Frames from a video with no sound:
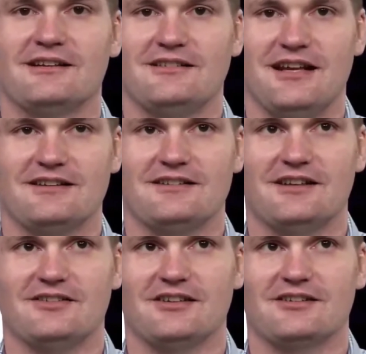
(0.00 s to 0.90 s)
10
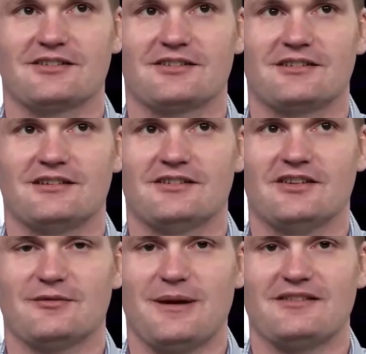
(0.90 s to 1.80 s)
stitches. So I
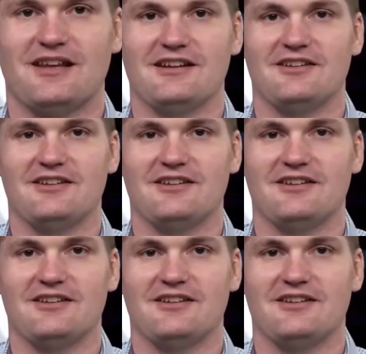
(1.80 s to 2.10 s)
was about 10